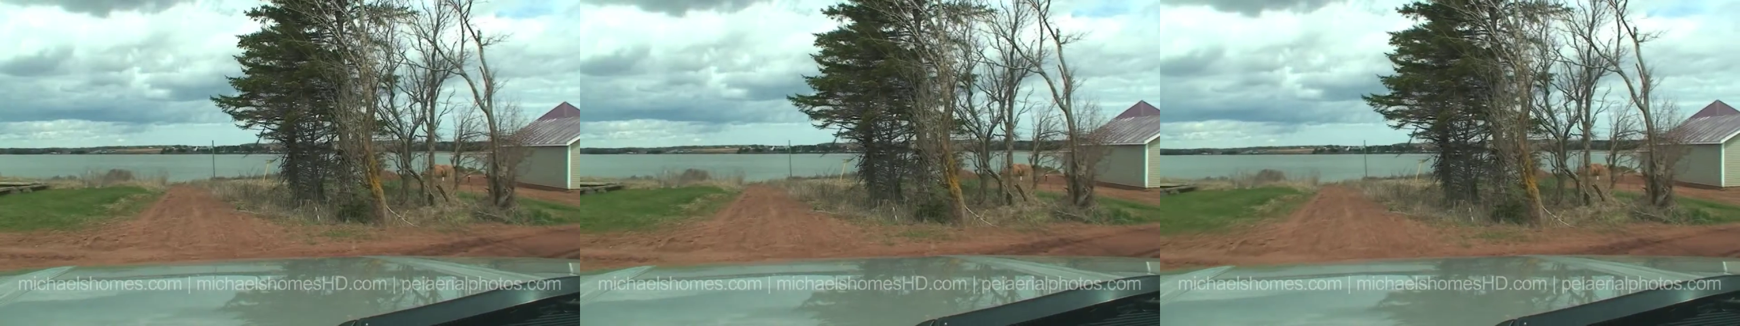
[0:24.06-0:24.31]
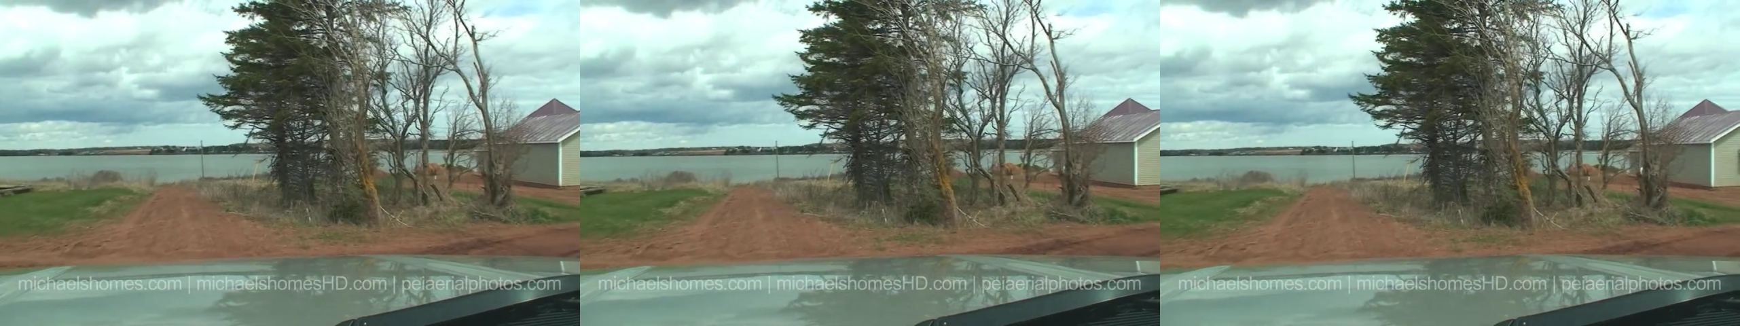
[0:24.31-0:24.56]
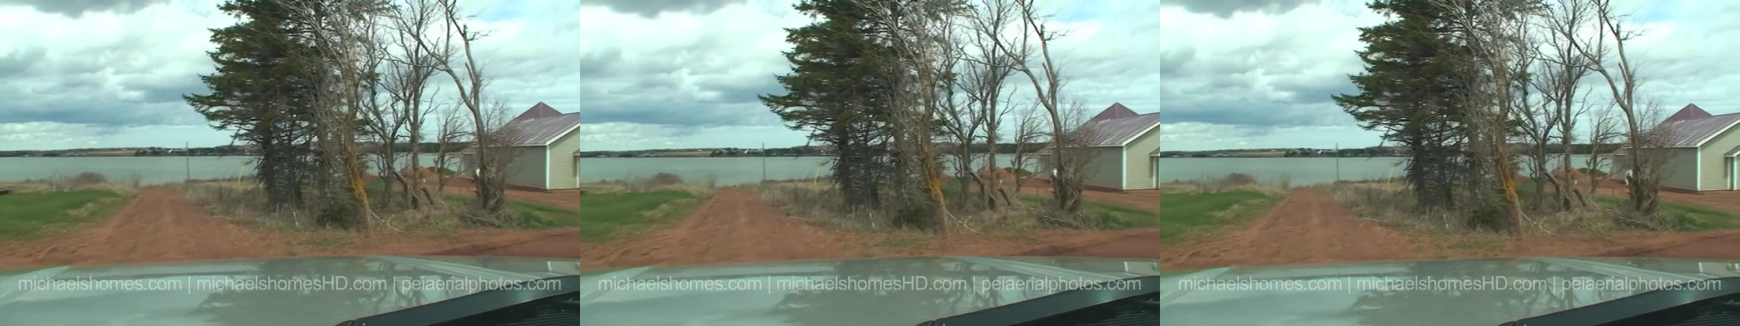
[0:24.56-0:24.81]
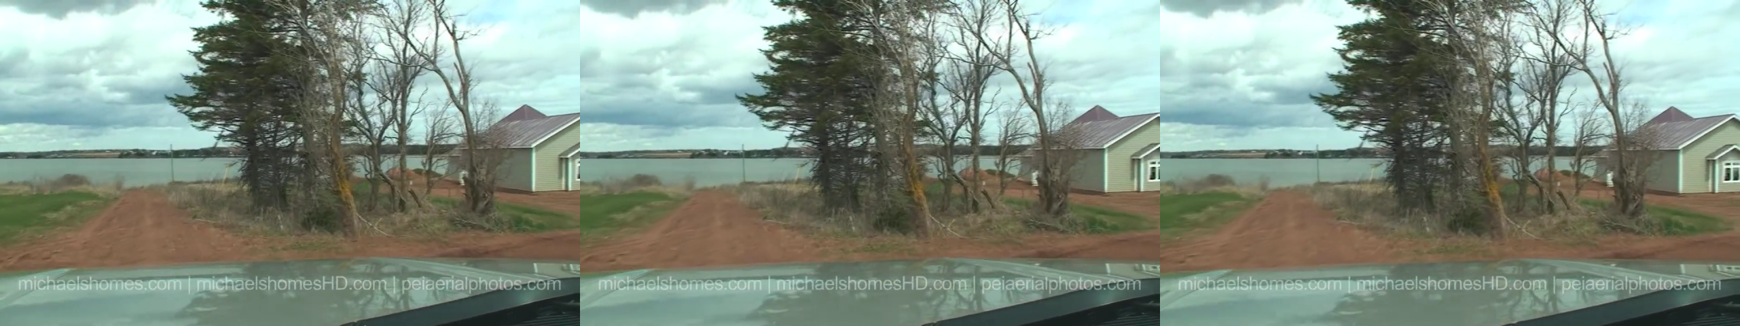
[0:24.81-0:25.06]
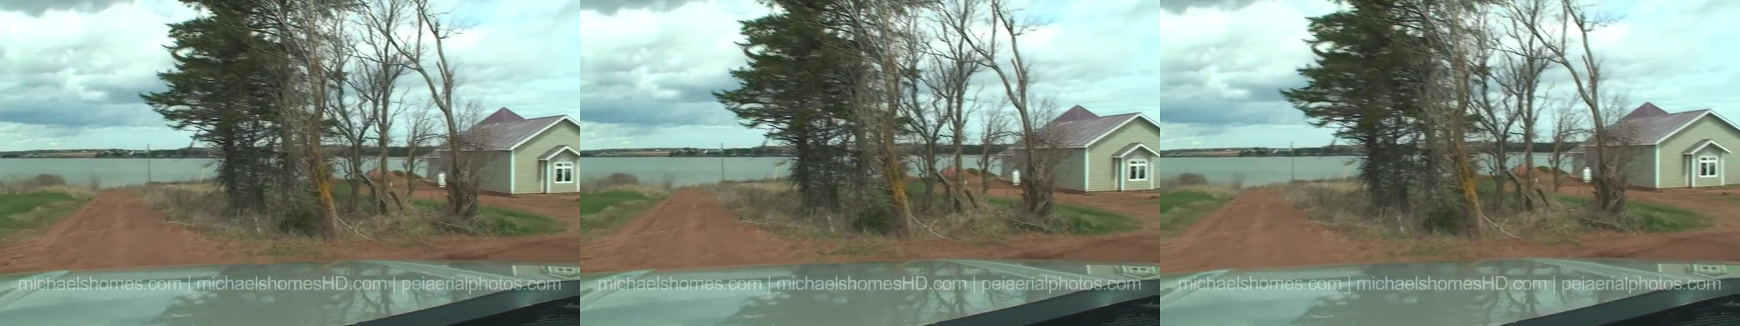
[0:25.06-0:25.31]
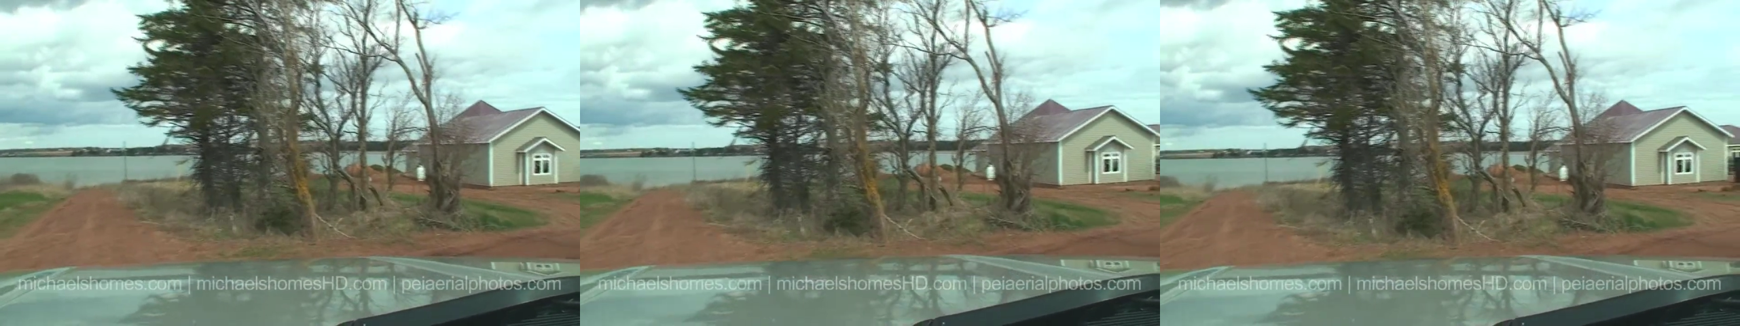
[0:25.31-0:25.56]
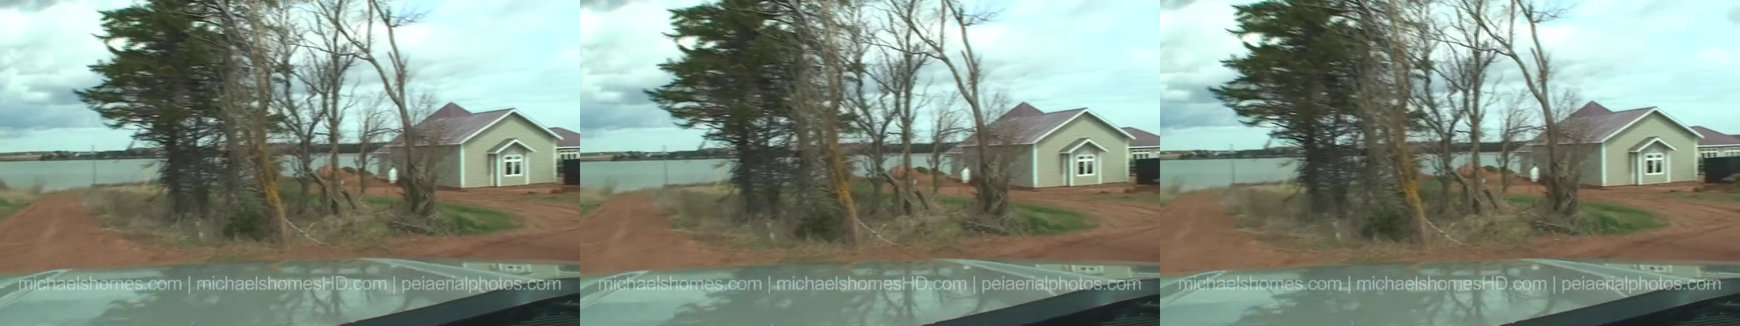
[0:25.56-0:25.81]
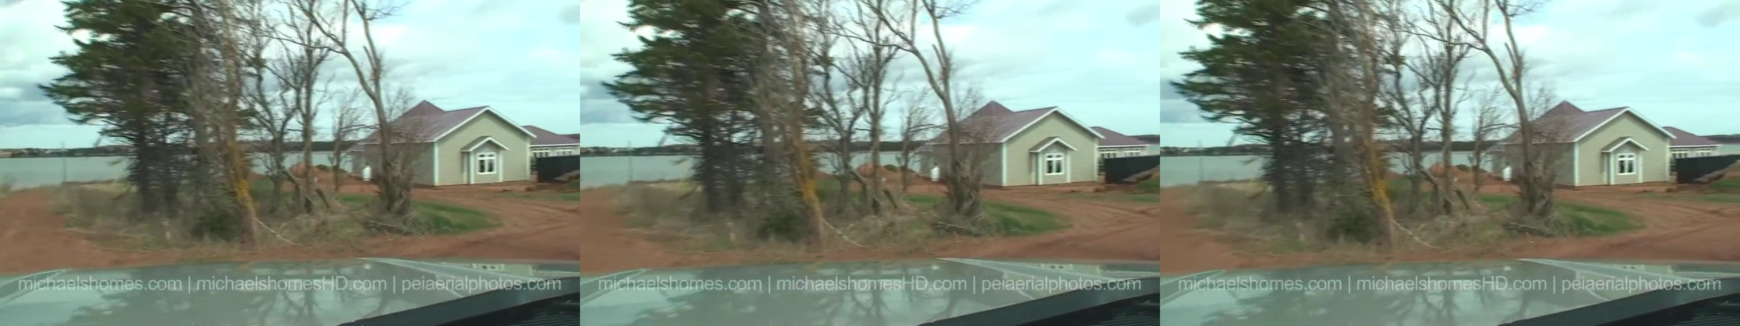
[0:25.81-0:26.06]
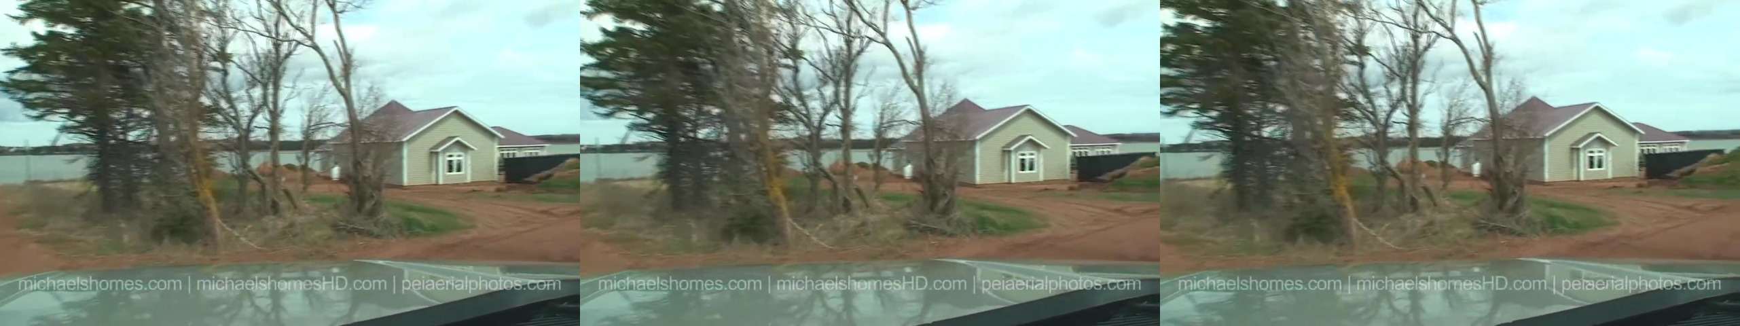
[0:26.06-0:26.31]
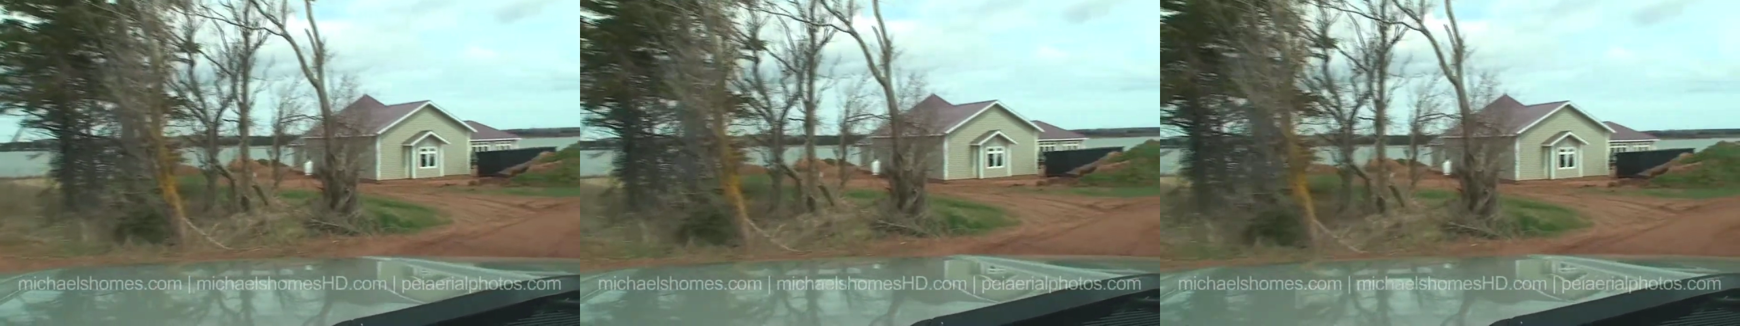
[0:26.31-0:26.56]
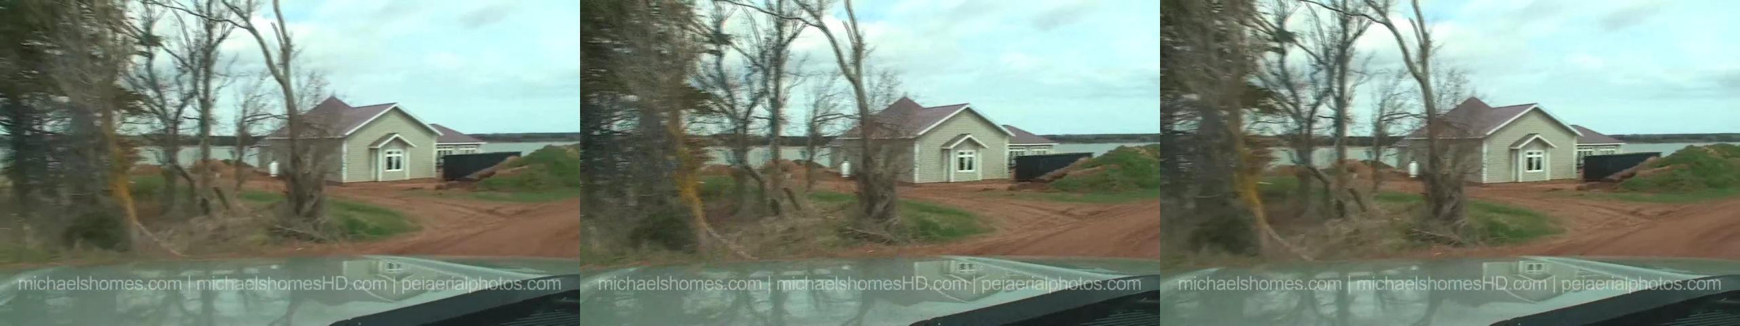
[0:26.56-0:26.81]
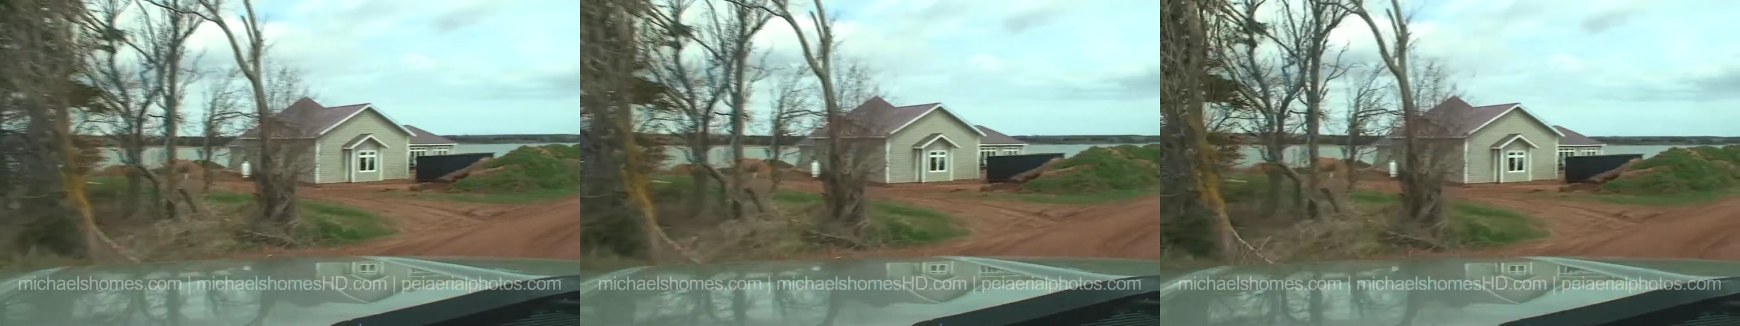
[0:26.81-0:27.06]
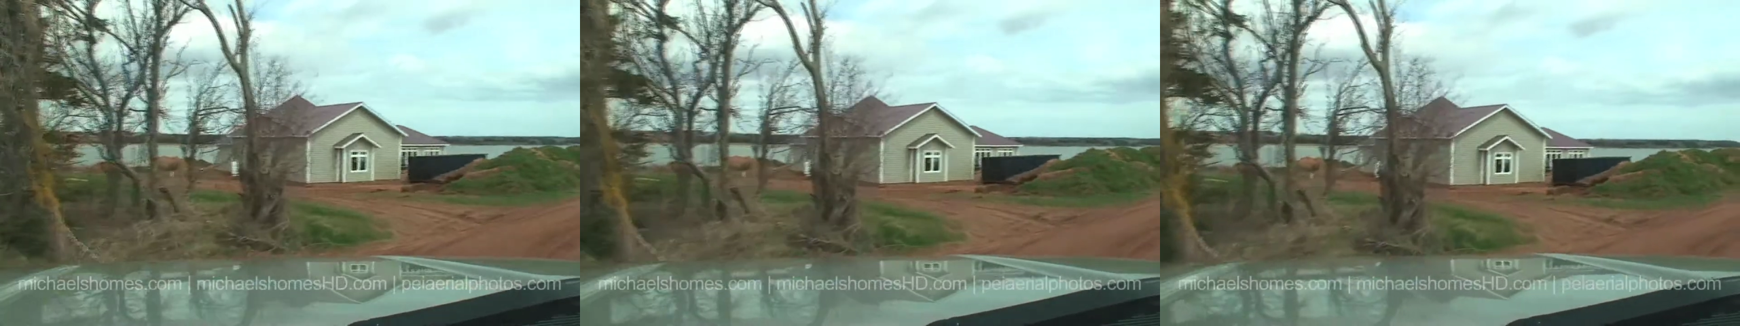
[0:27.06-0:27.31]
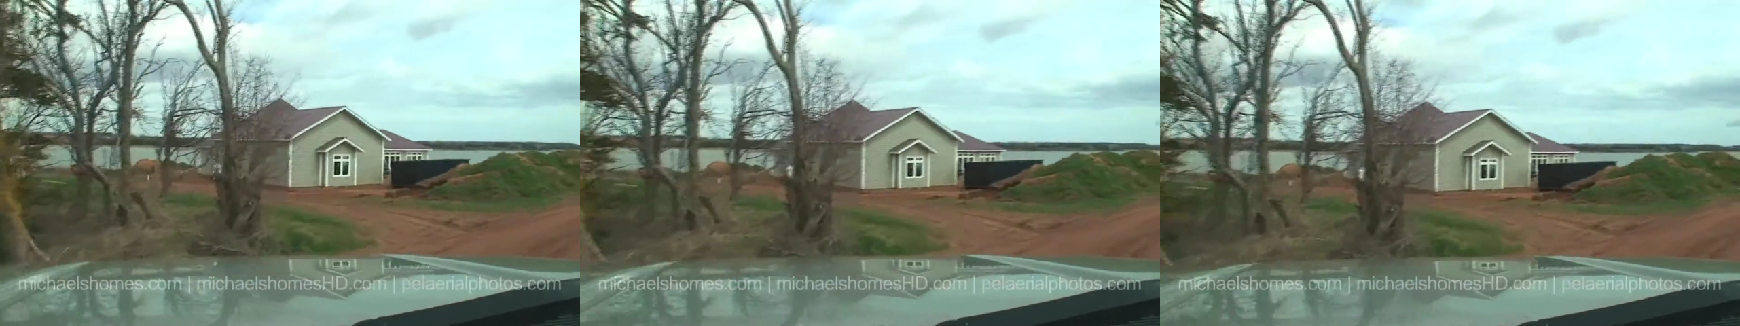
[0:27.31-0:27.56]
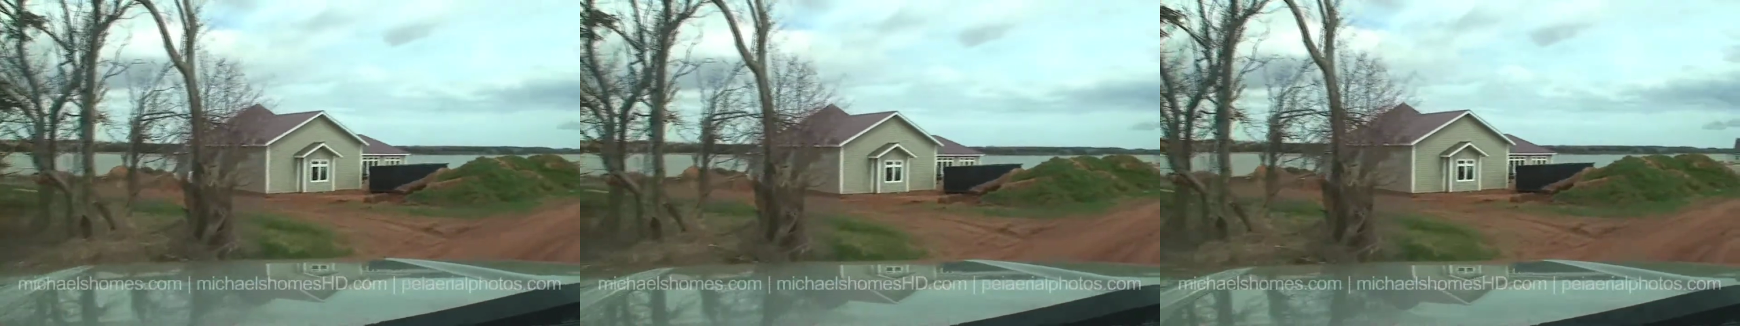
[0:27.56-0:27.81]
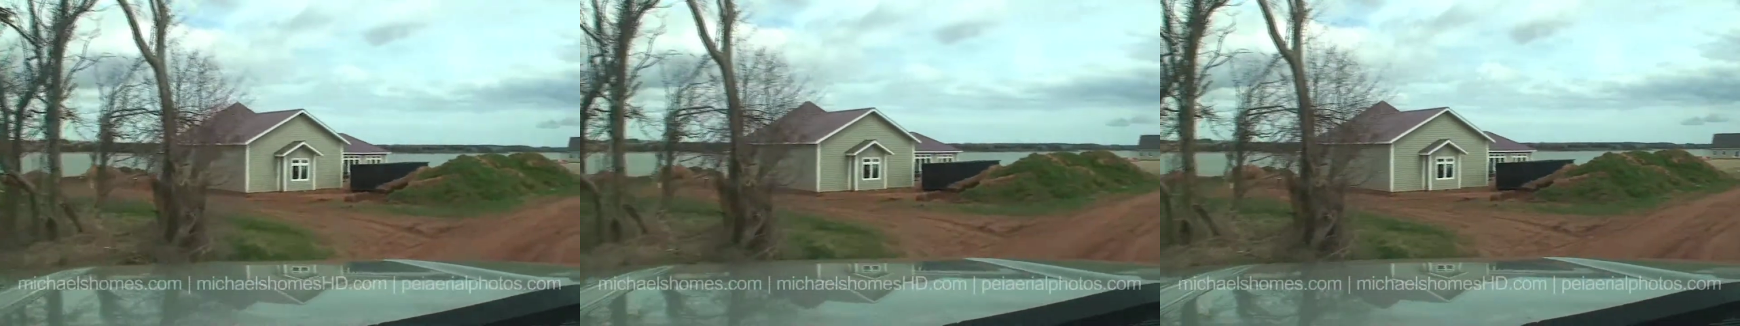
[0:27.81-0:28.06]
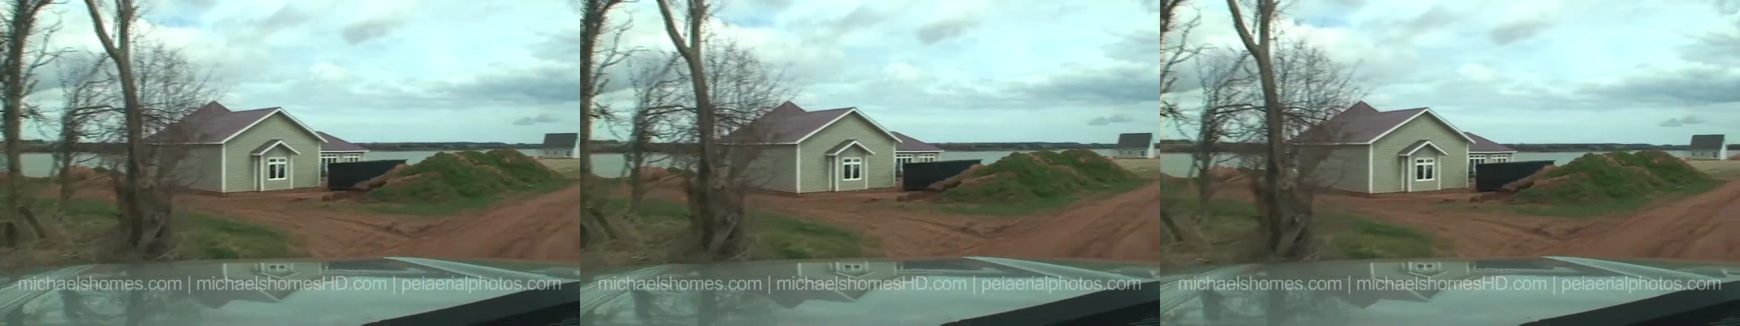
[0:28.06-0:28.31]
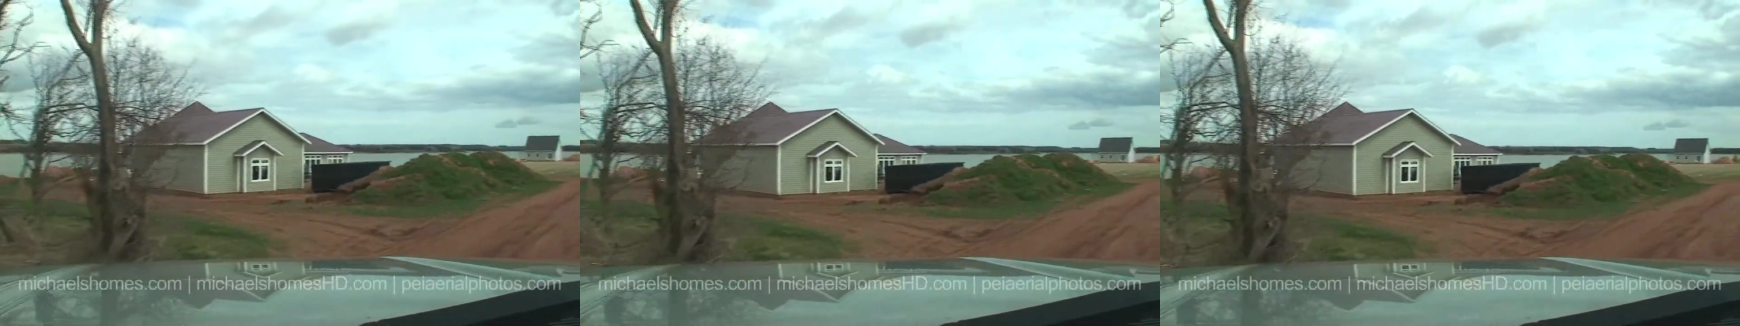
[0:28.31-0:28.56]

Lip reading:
[unreadable: no face in view]